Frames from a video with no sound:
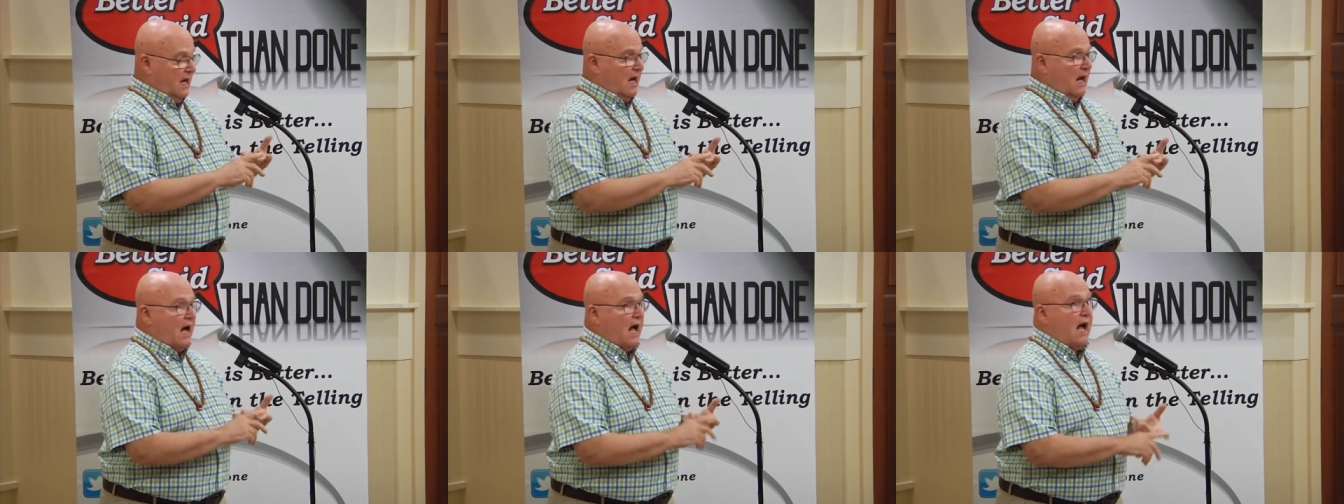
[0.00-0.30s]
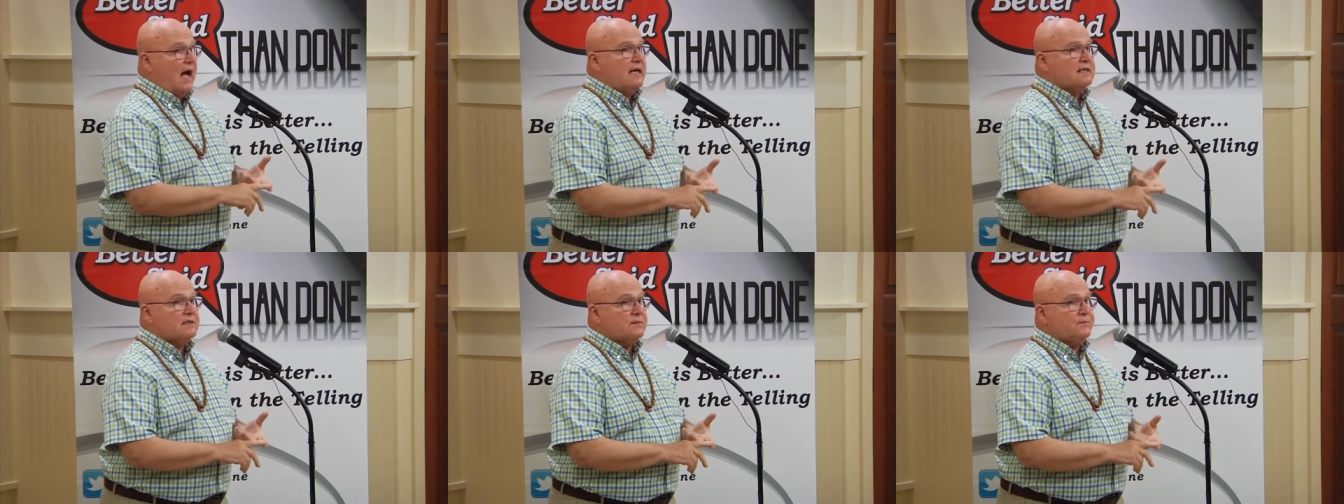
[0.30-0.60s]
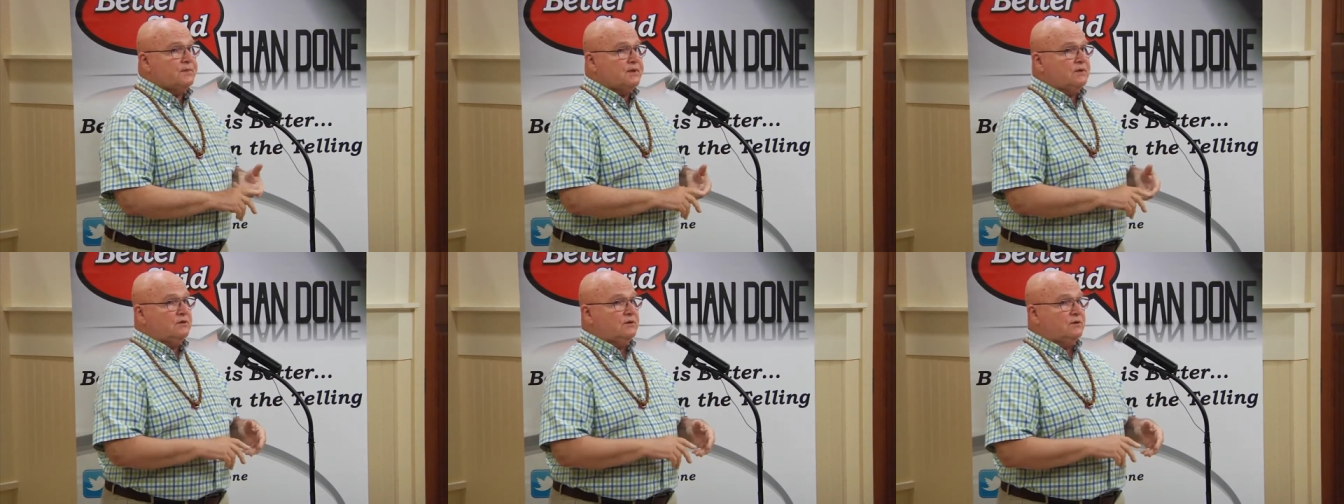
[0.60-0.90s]

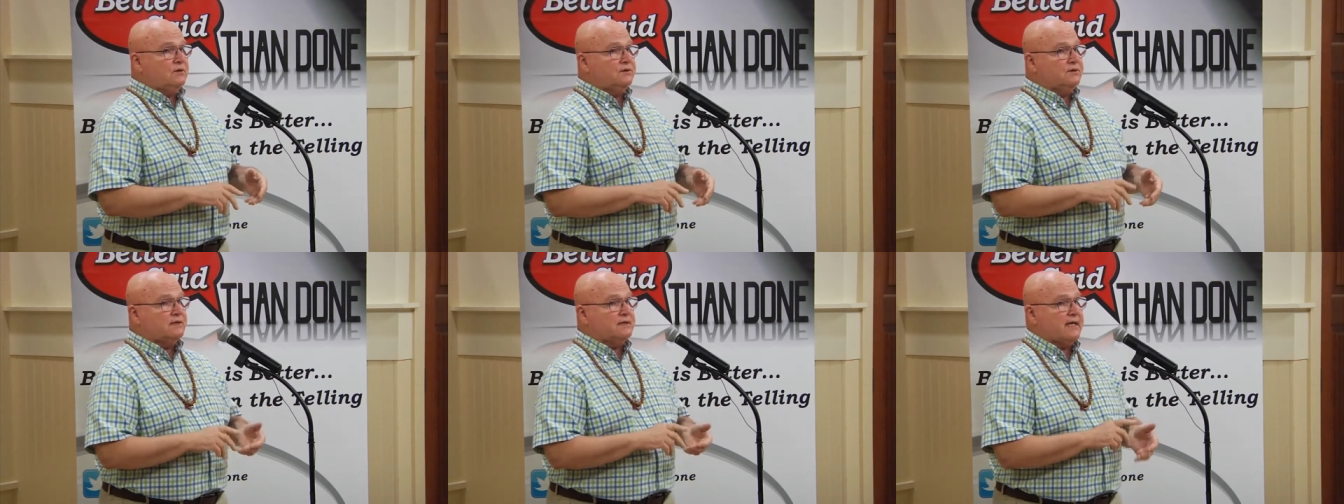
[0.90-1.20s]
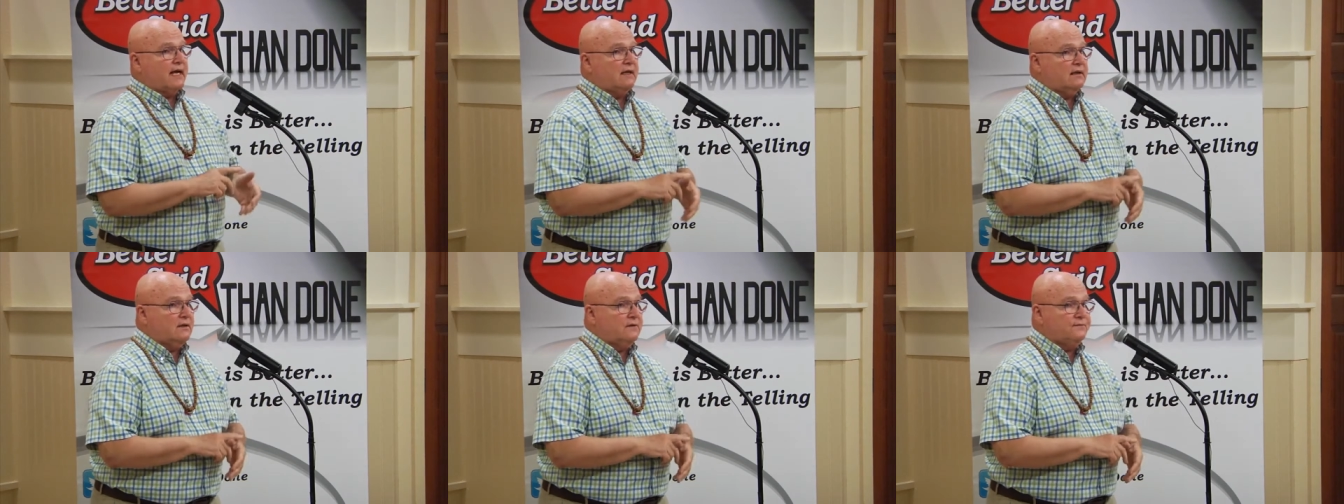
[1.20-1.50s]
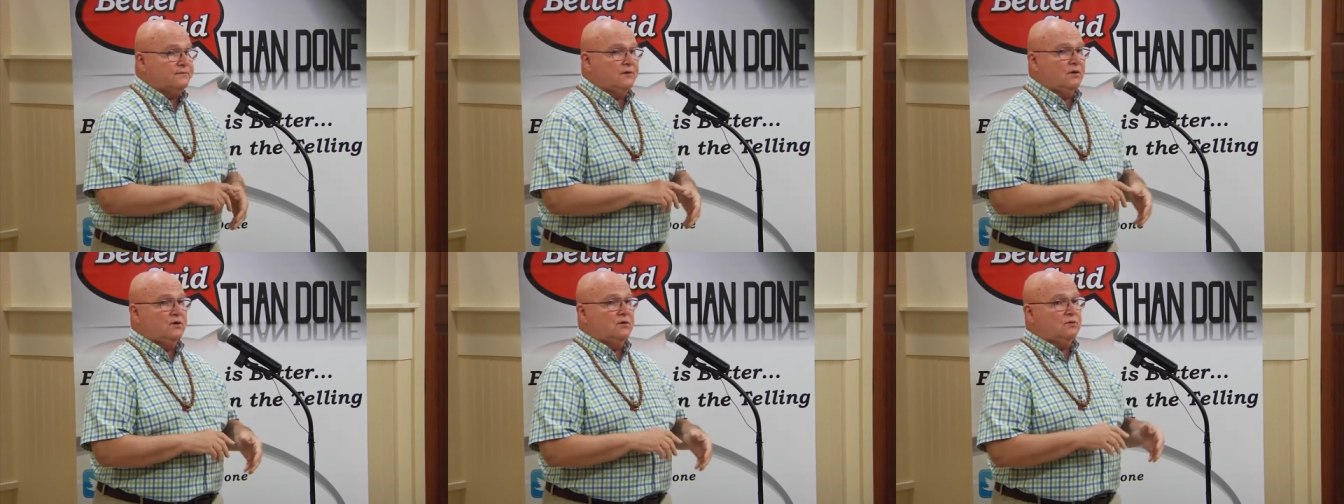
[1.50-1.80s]
hospitals,
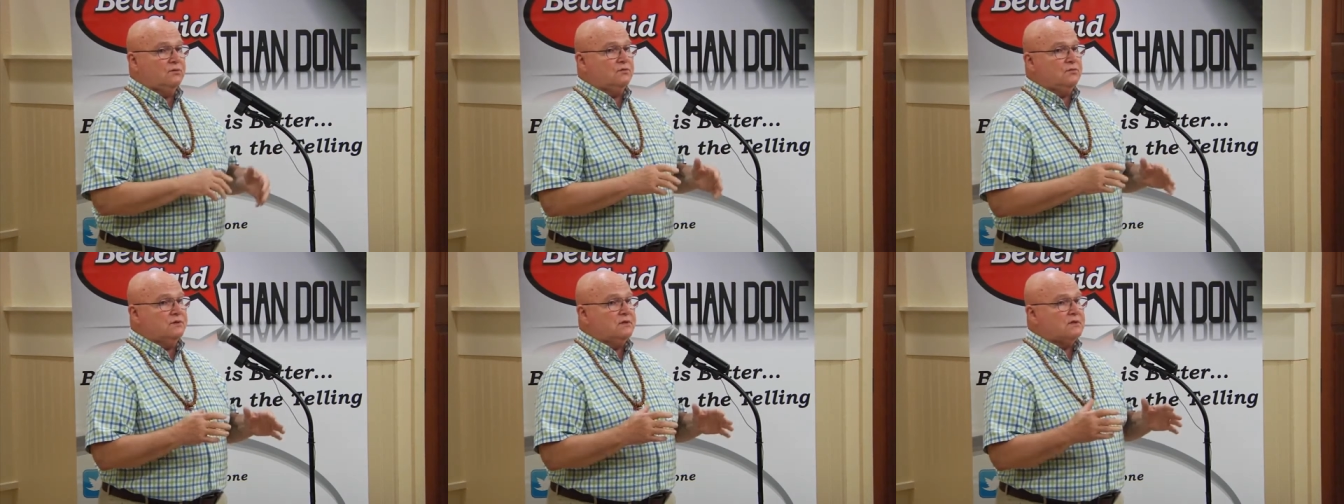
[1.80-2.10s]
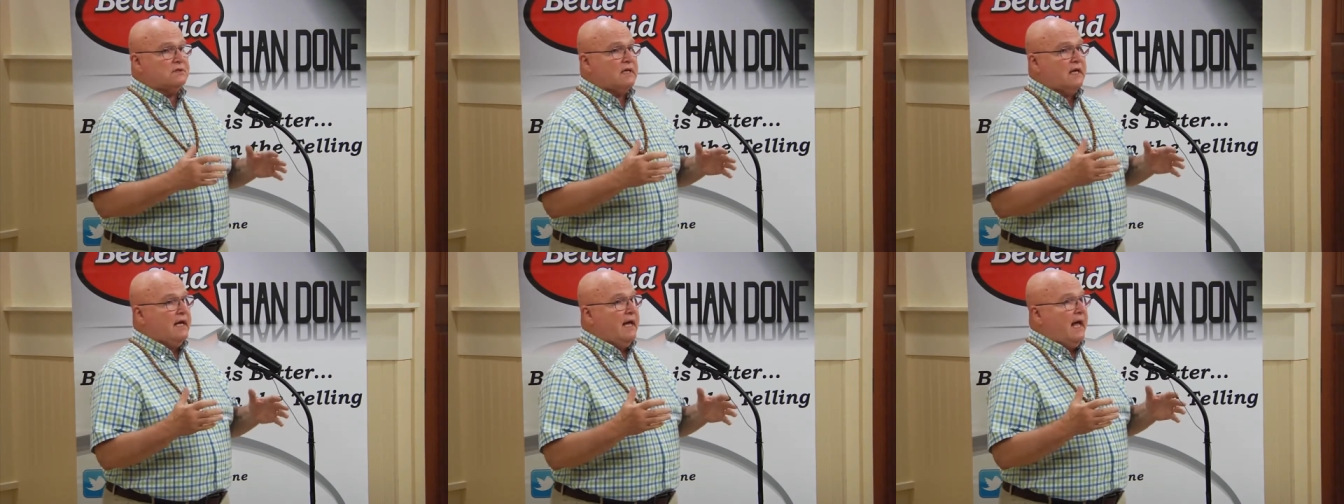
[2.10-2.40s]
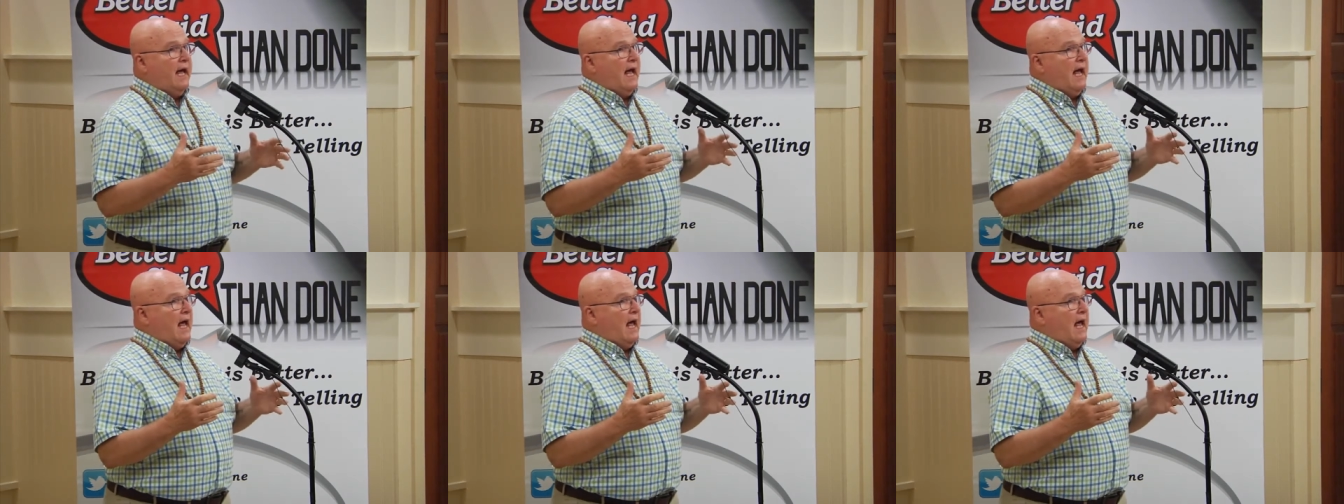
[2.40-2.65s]
telephones,